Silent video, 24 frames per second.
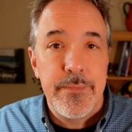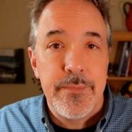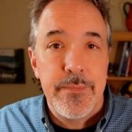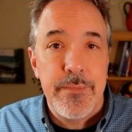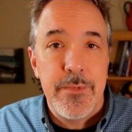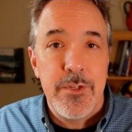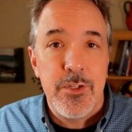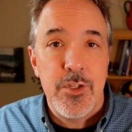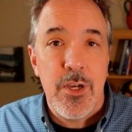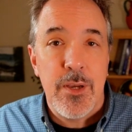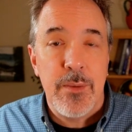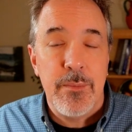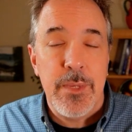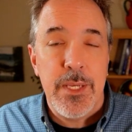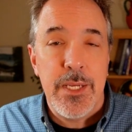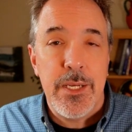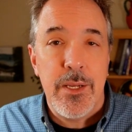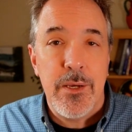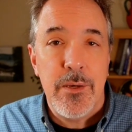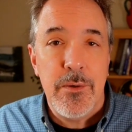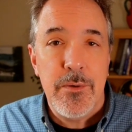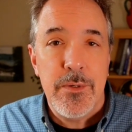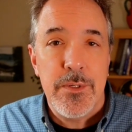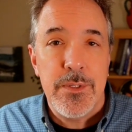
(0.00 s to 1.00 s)
drop me a
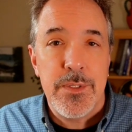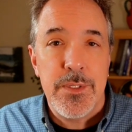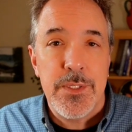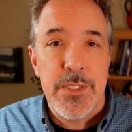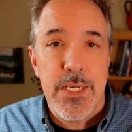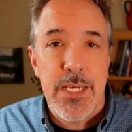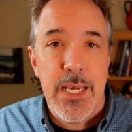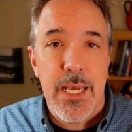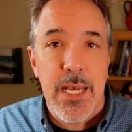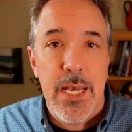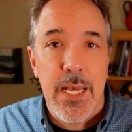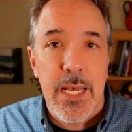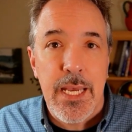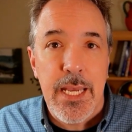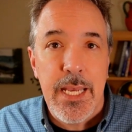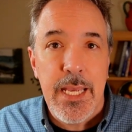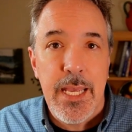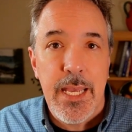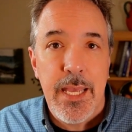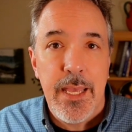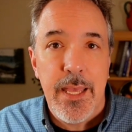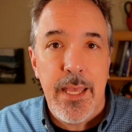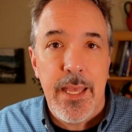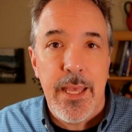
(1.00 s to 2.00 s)
note, say hi,
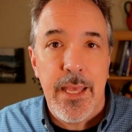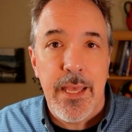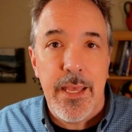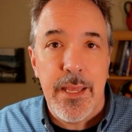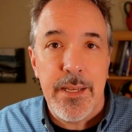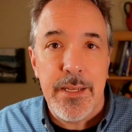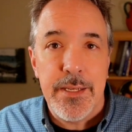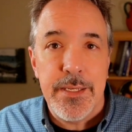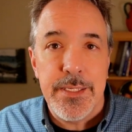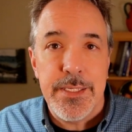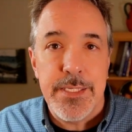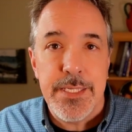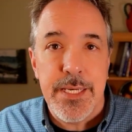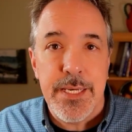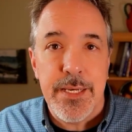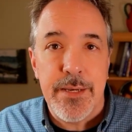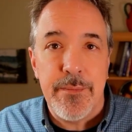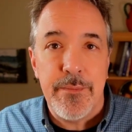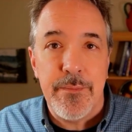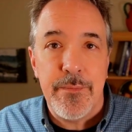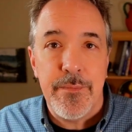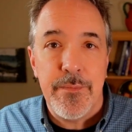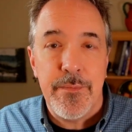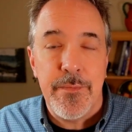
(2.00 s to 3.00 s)
and
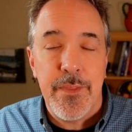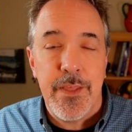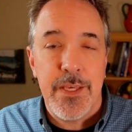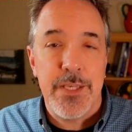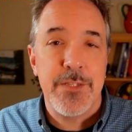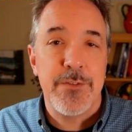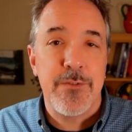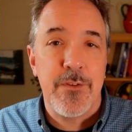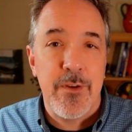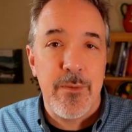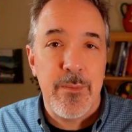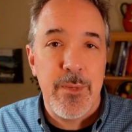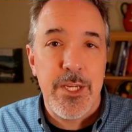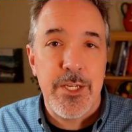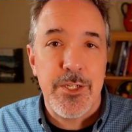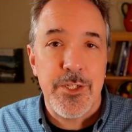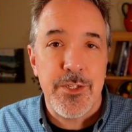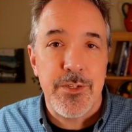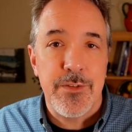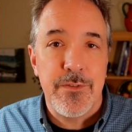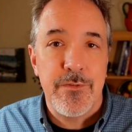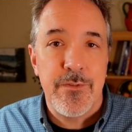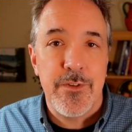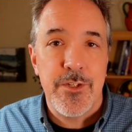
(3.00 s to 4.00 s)
thanks very
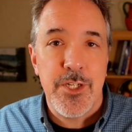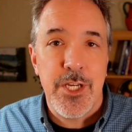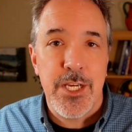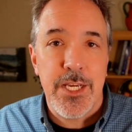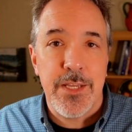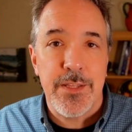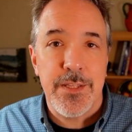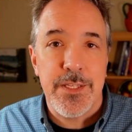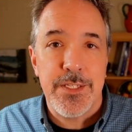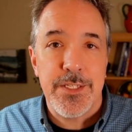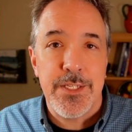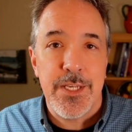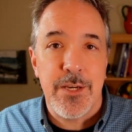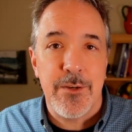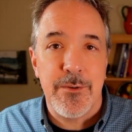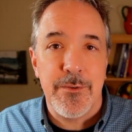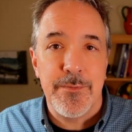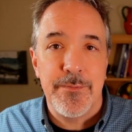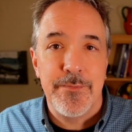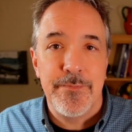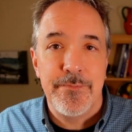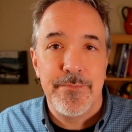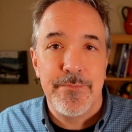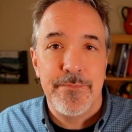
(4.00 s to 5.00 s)
much for checking this out.
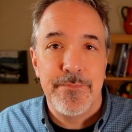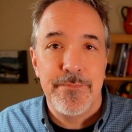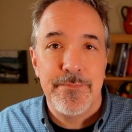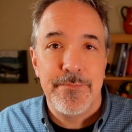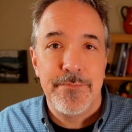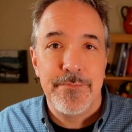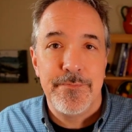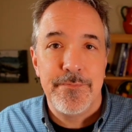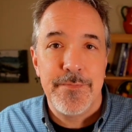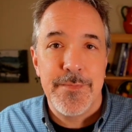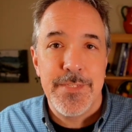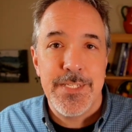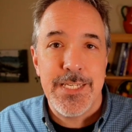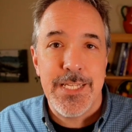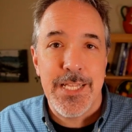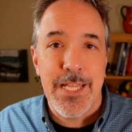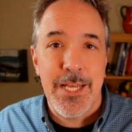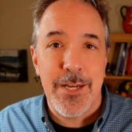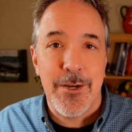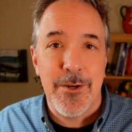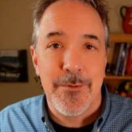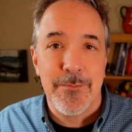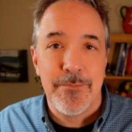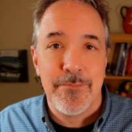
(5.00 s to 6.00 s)
See you
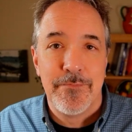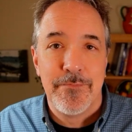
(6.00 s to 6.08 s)
later.